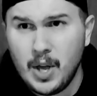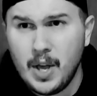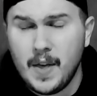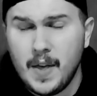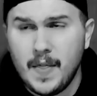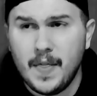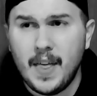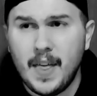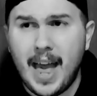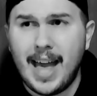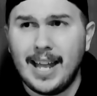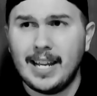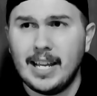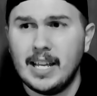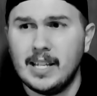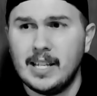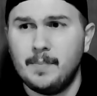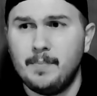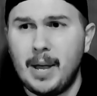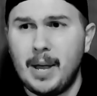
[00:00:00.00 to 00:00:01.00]
that
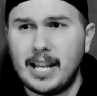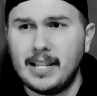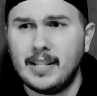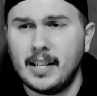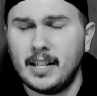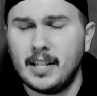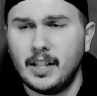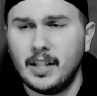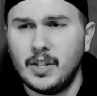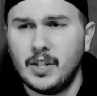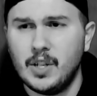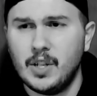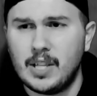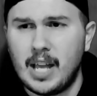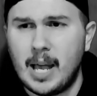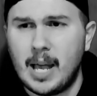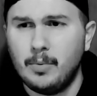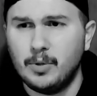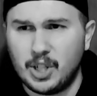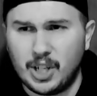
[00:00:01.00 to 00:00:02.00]
is basically just
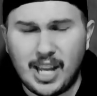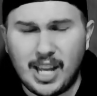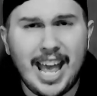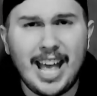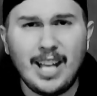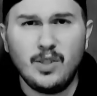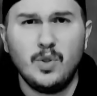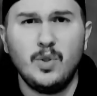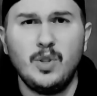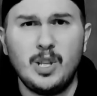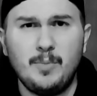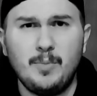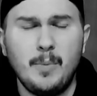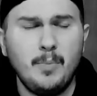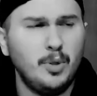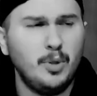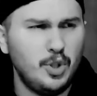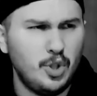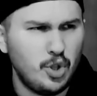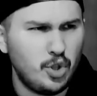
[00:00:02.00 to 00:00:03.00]
able to cancel these
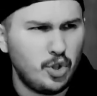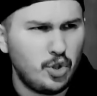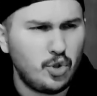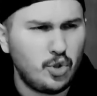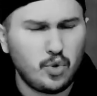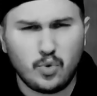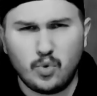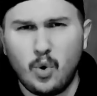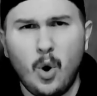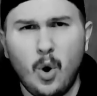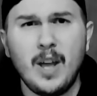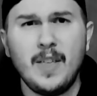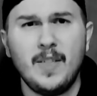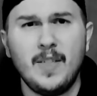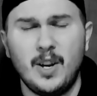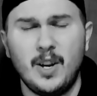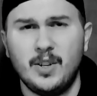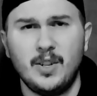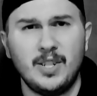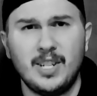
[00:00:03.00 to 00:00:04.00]
people and destroy
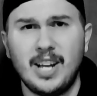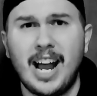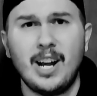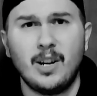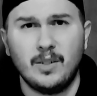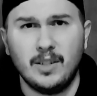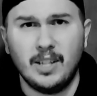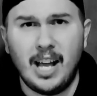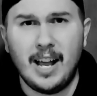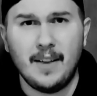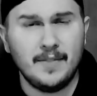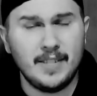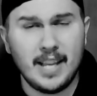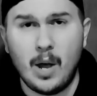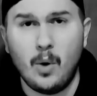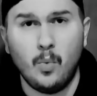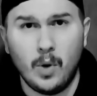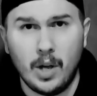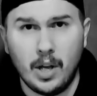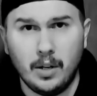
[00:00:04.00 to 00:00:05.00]
their entire lives
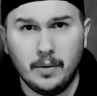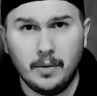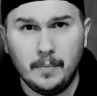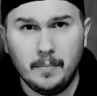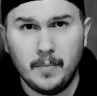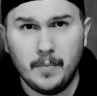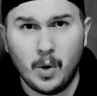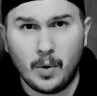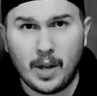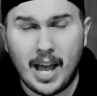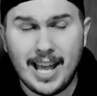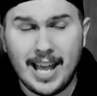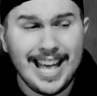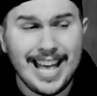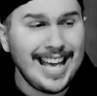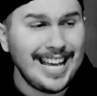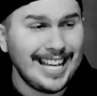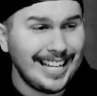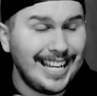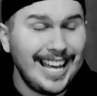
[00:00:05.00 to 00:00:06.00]
at will. Okay?
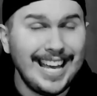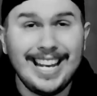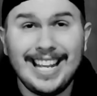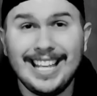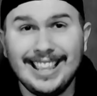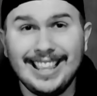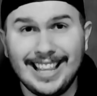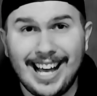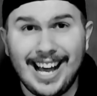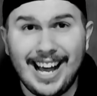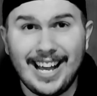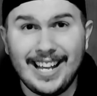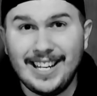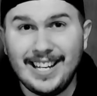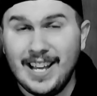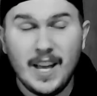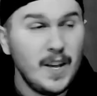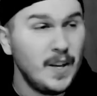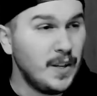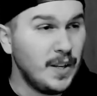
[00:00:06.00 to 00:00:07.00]
Get in line
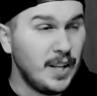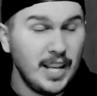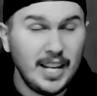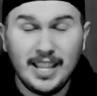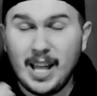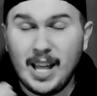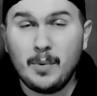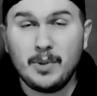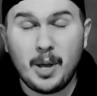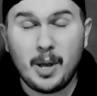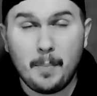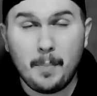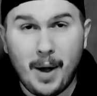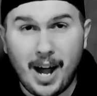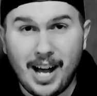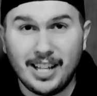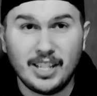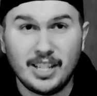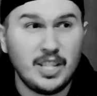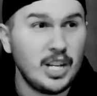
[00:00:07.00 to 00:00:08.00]
with our
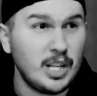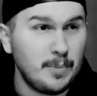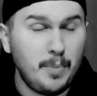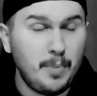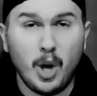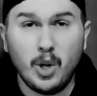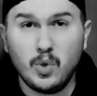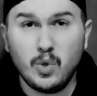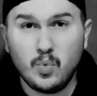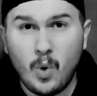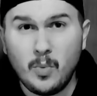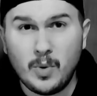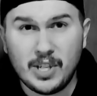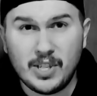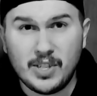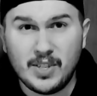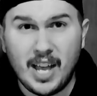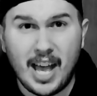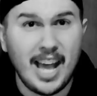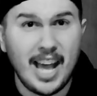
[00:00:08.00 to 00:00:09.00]
politics, post what we
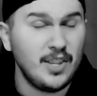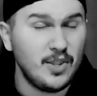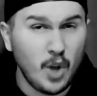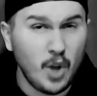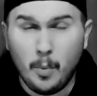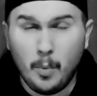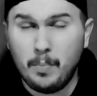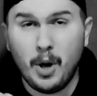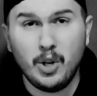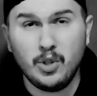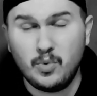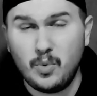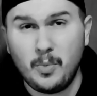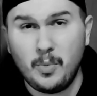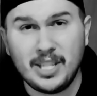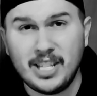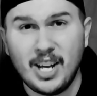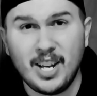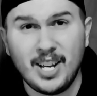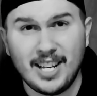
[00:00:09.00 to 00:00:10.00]
say, don't post what
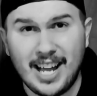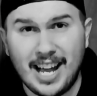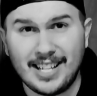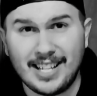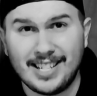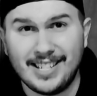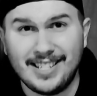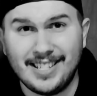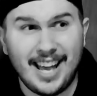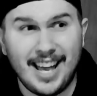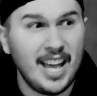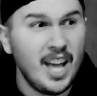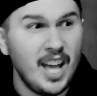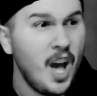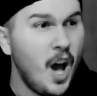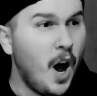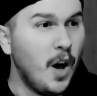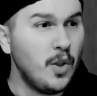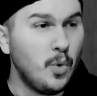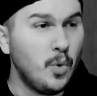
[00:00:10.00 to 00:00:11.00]
we tell you not to say,
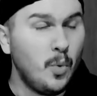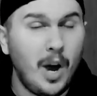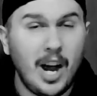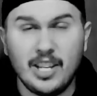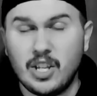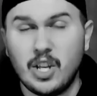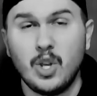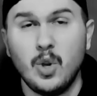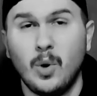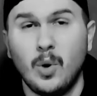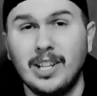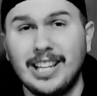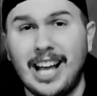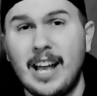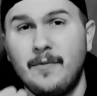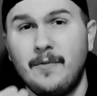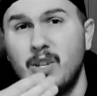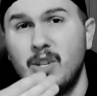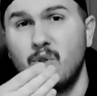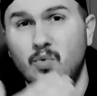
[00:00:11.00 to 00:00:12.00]
otherwise your
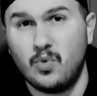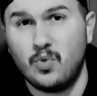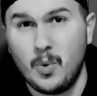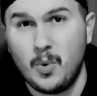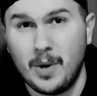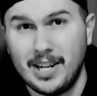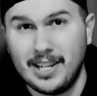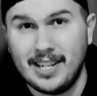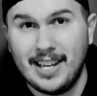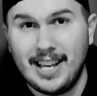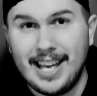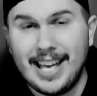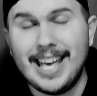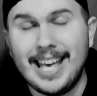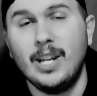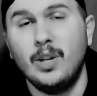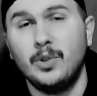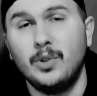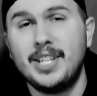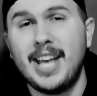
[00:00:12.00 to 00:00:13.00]
life is ruined.
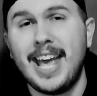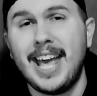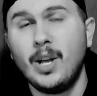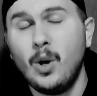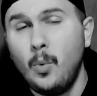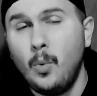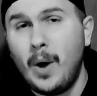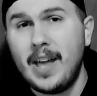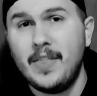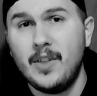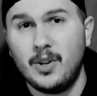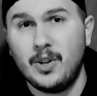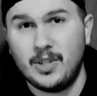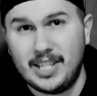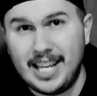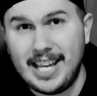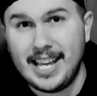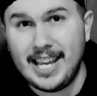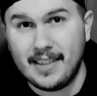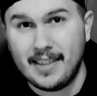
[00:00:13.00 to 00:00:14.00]
It'll take away their
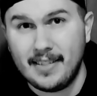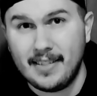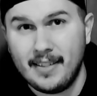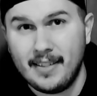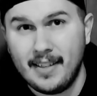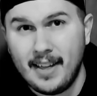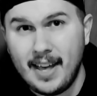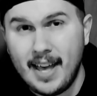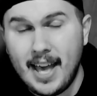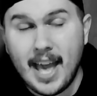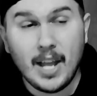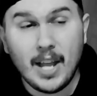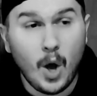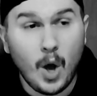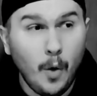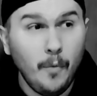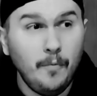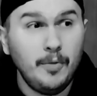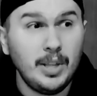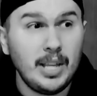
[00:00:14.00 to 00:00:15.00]
teeth, and
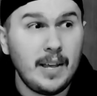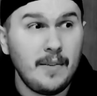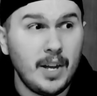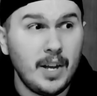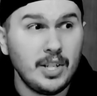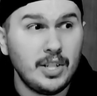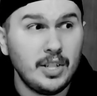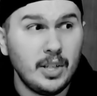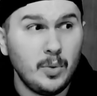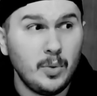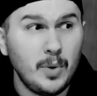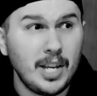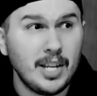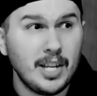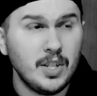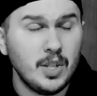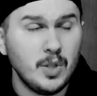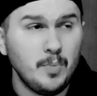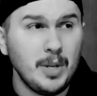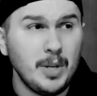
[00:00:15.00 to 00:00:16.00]
hopefully eventually we
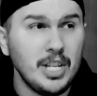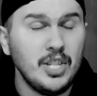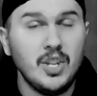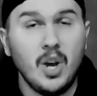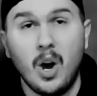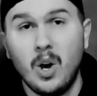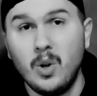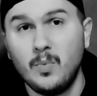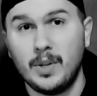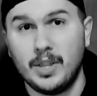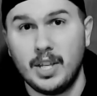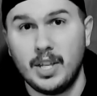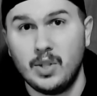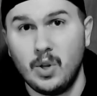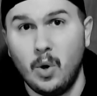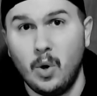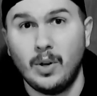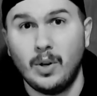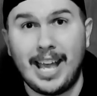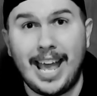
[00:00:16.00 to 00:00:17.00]
can just be done with this
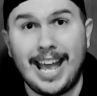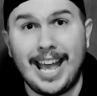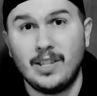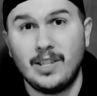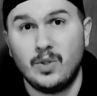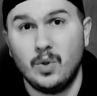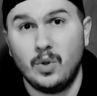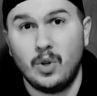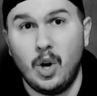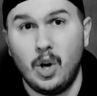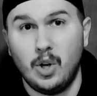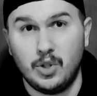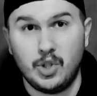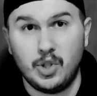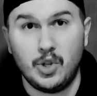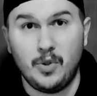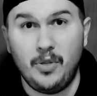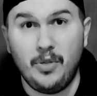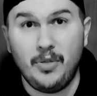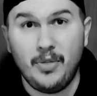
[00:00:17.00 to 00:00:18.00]
whole cancel
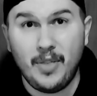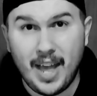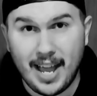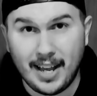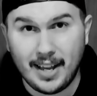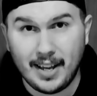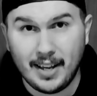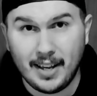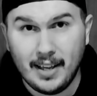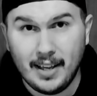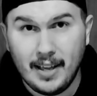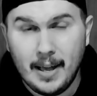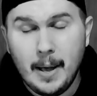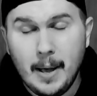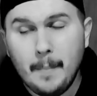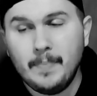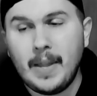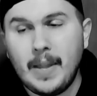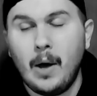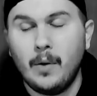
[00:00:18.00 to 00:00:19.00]
culture thing.
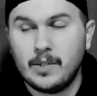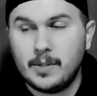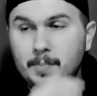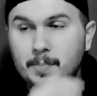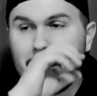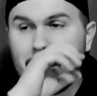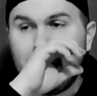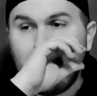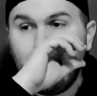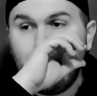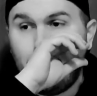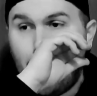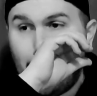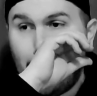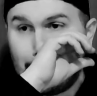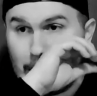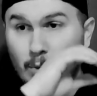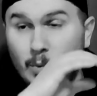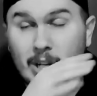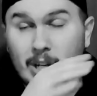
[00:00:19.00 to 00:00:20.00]
Now, speaking of
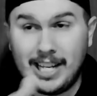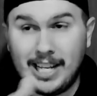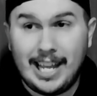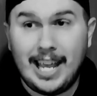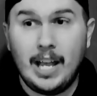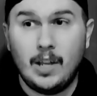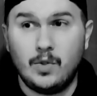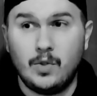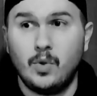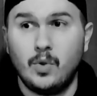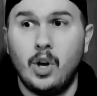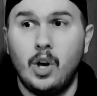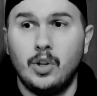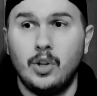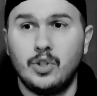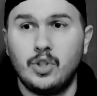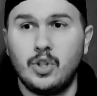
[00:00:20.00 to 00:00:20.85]
Hollywood and cancel culture, I